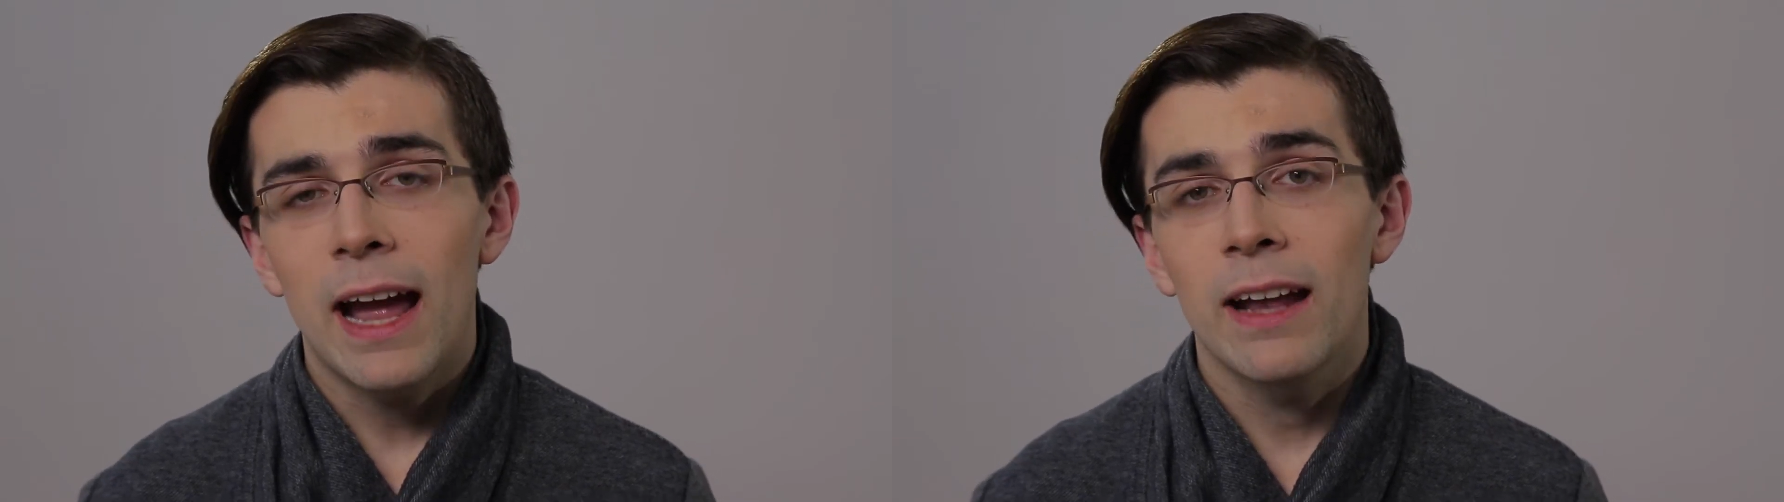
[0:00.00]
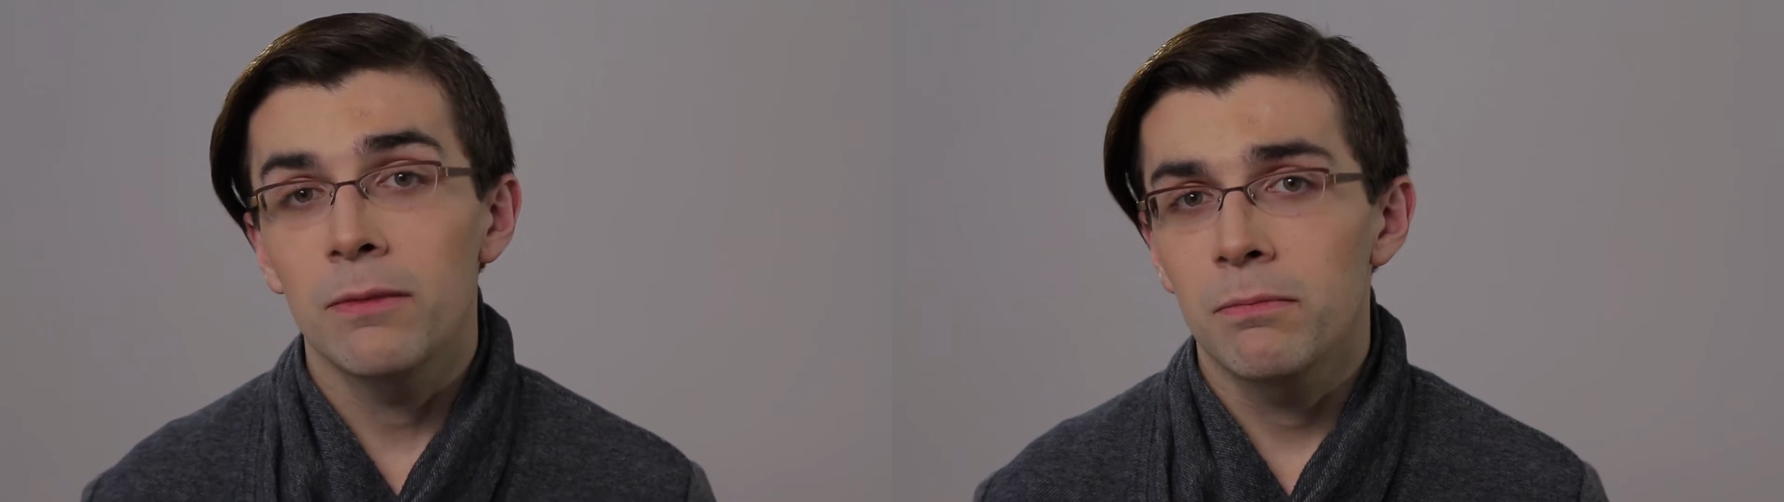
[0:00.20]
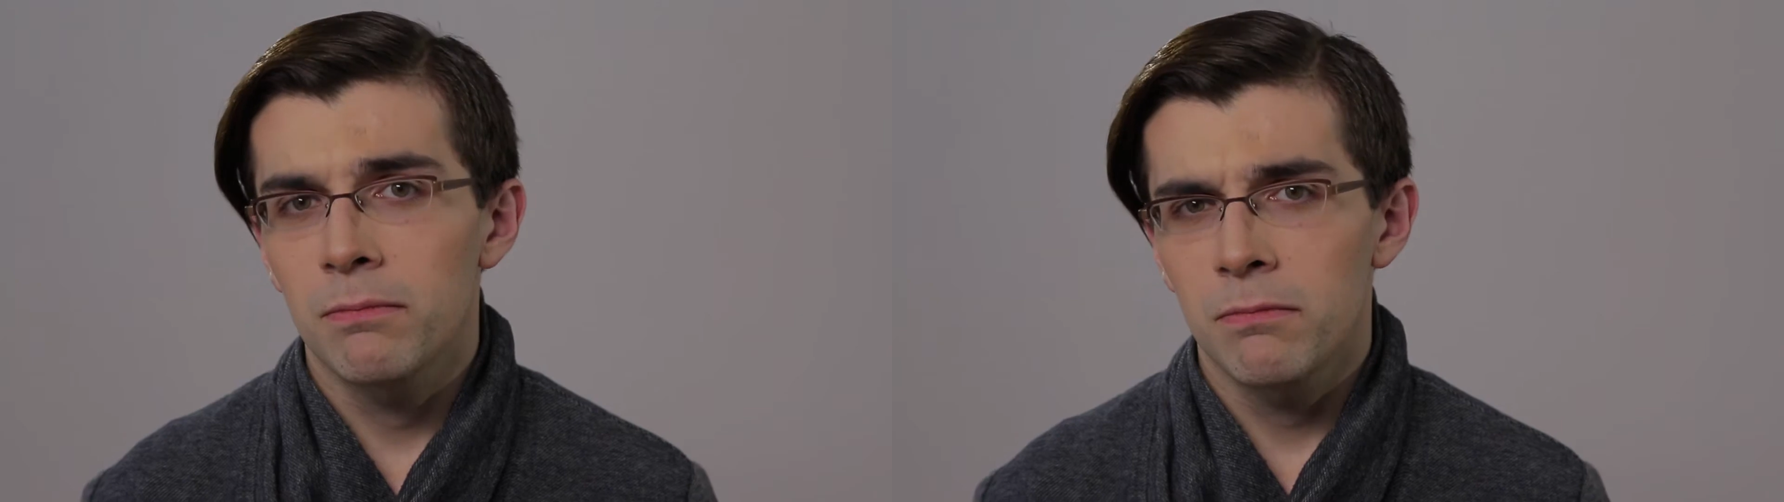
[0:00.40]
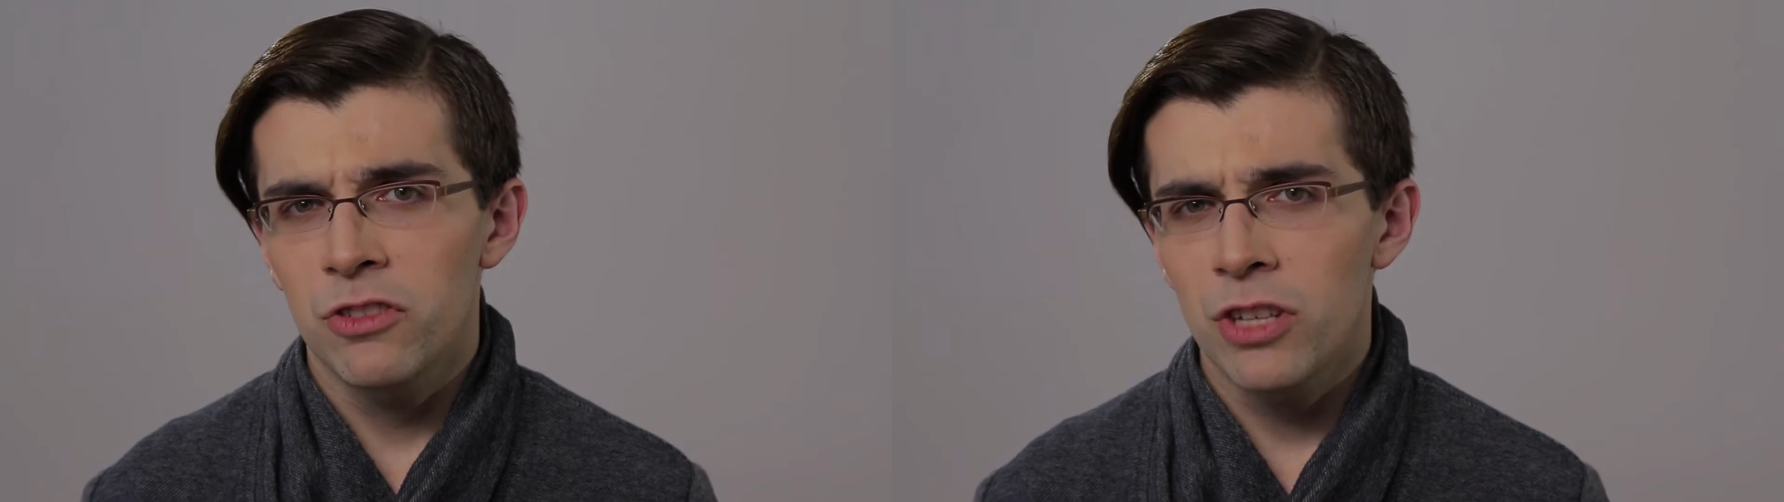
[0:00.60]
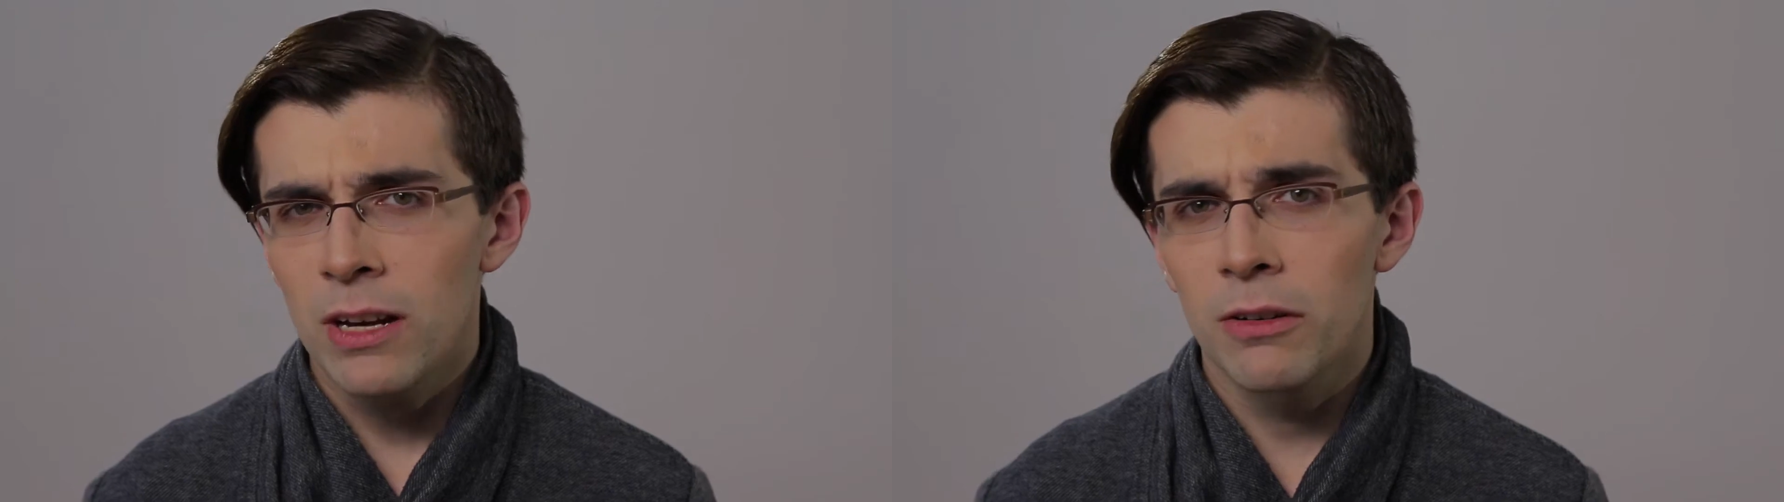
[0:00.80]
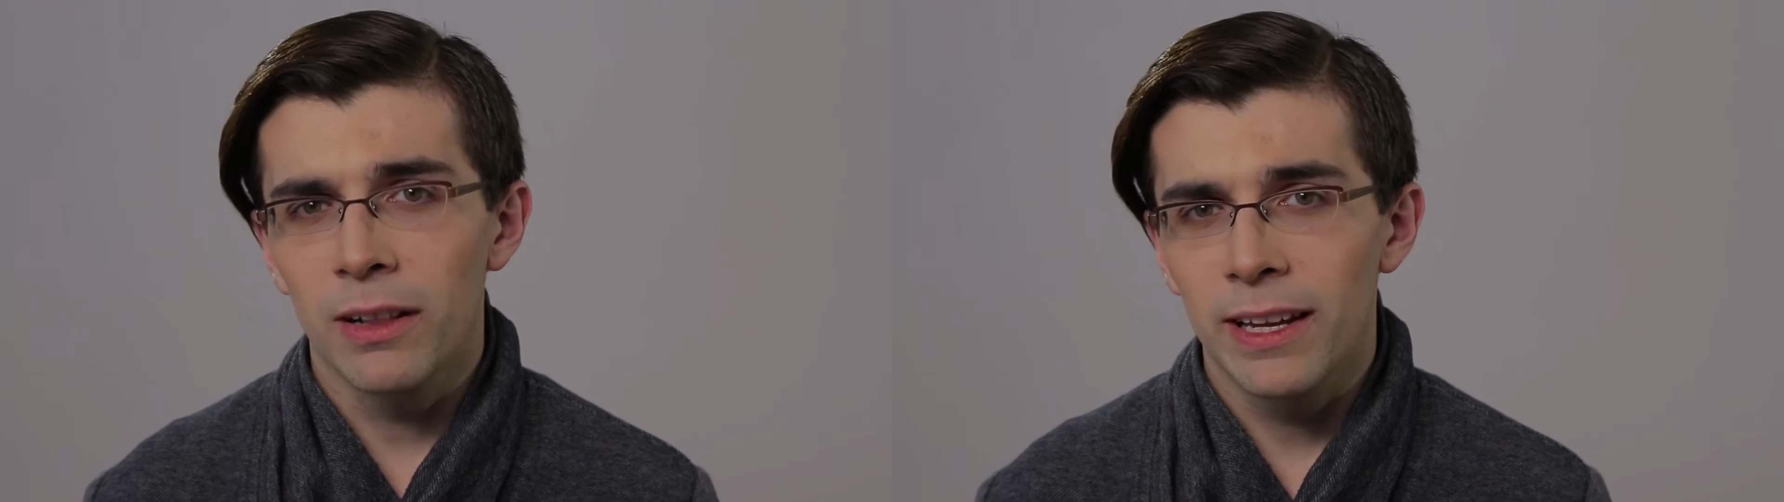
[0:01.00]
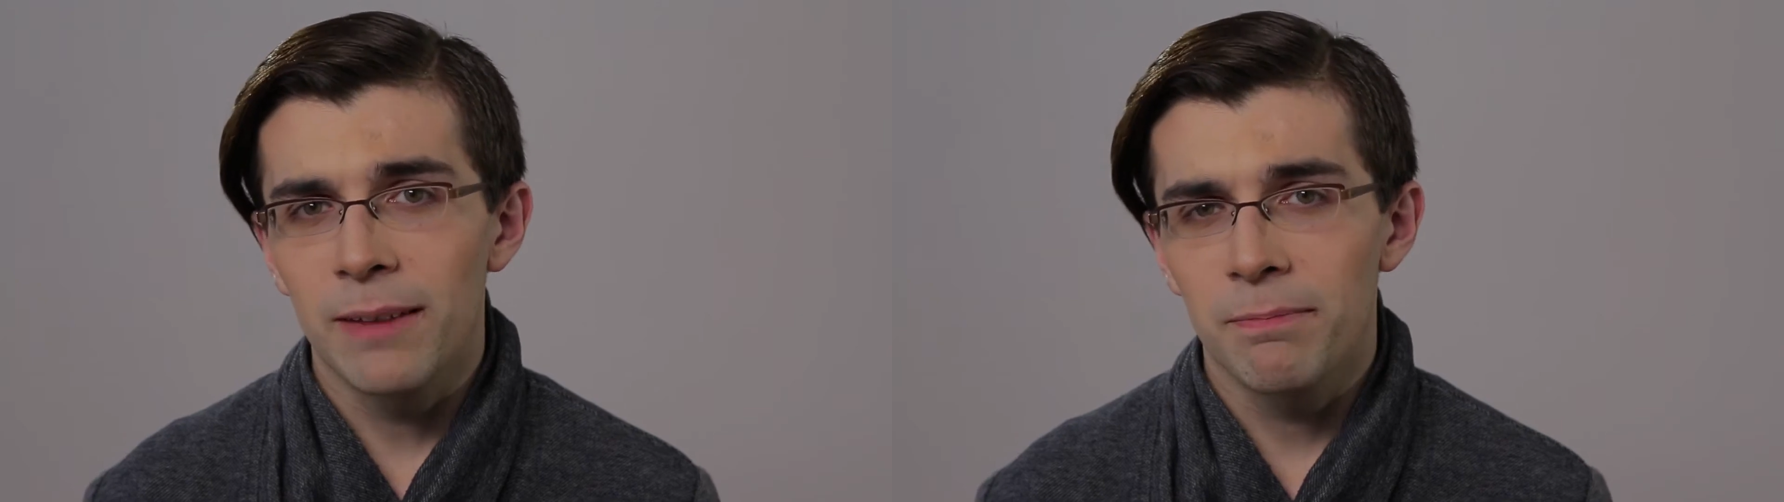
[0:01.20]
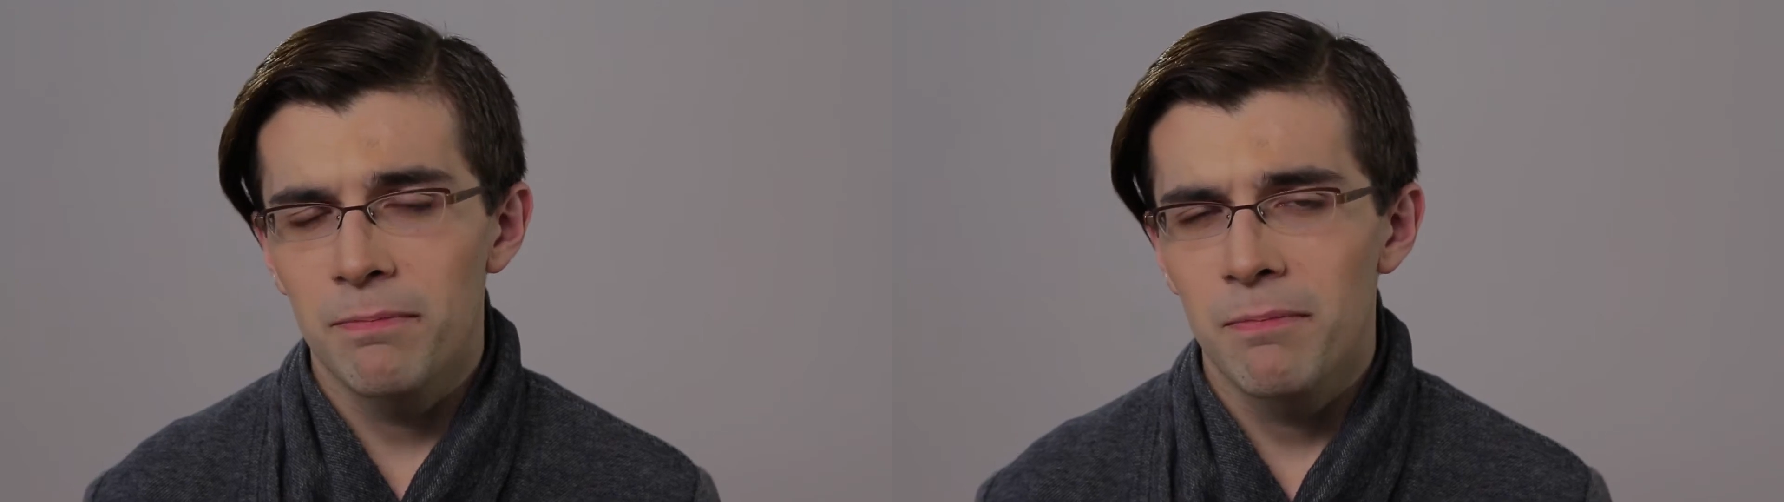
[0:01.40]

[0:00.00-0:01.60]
and generally,